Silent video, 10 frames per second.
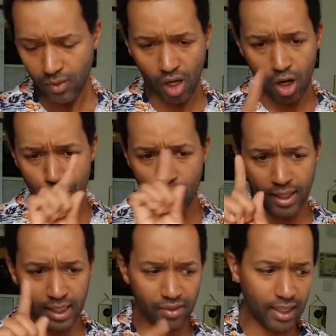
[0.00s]
I'll try and
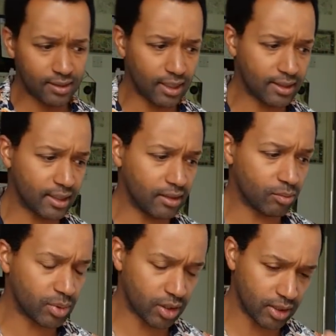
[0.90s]
get that date in
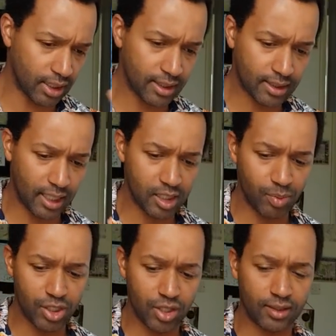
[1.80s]
because it escapes
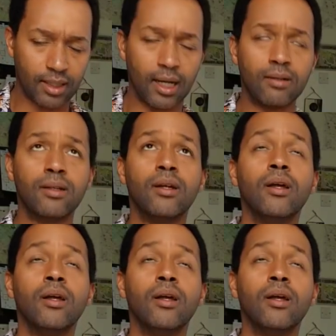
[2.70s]
me just now.